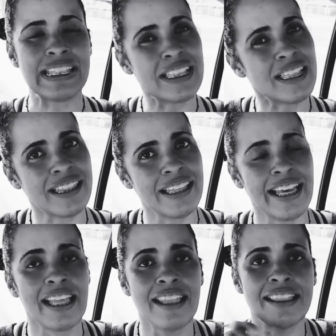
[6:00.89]
is the thing.
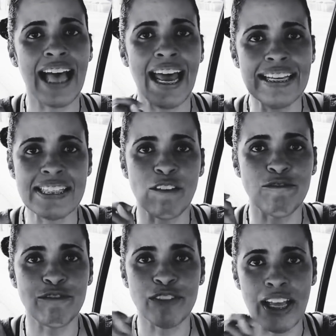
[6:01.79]
That is a
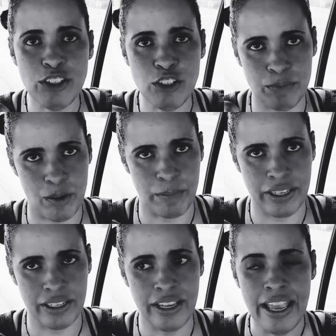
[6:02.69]
flesh
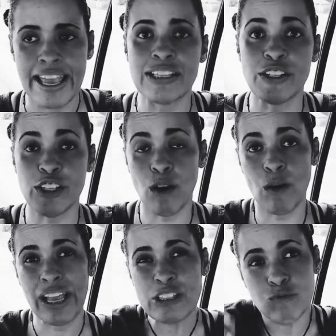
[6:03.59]
moment. And so
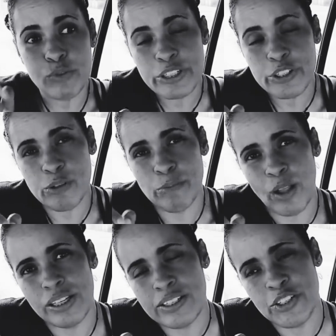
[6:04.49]
it's real small.
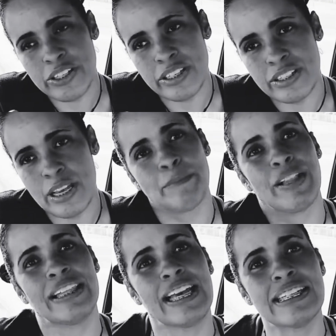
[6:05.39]
It's just a sample. I
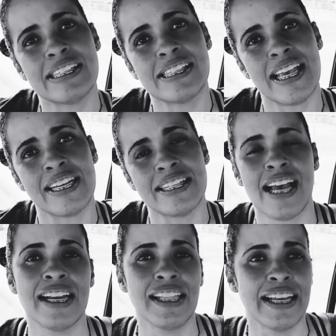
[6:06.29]
like to say it is
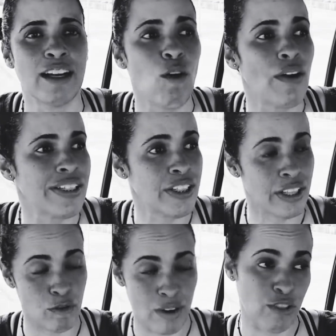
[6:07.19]
kind of like going to a
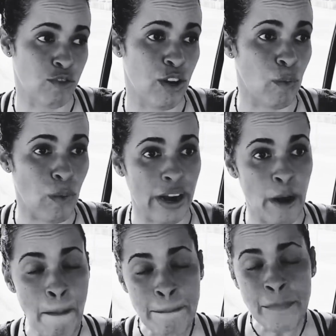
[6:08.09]
restaurant where
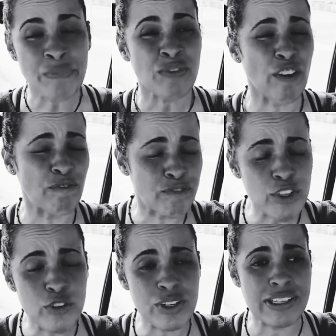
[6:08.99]
the
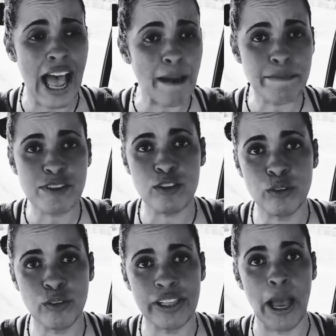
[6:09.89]
food is
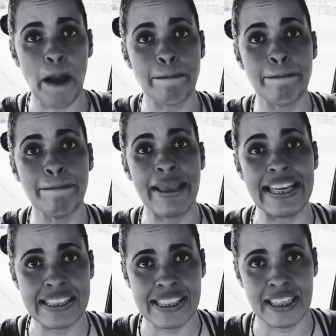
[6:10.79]
absolutely
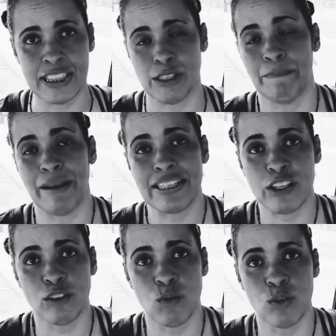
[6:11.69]
amazing. It's the best in
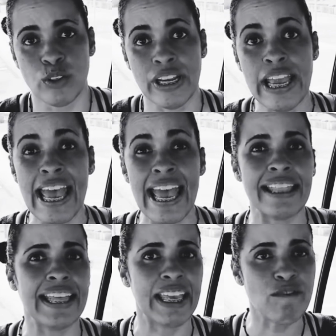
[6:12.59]
the world. And
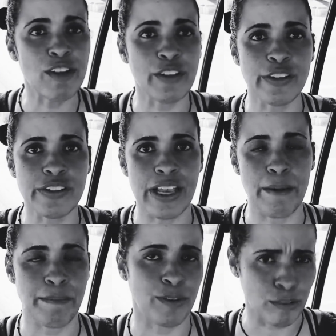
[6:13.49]
they give you a little
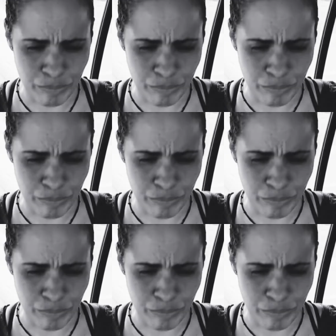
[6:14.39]
sample.